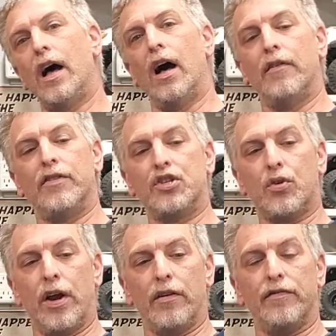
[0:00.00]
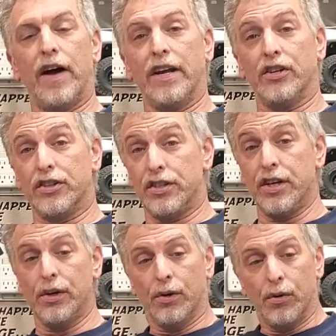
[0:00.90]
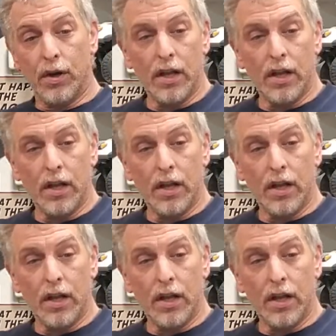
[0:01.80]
of the Trailfinder 2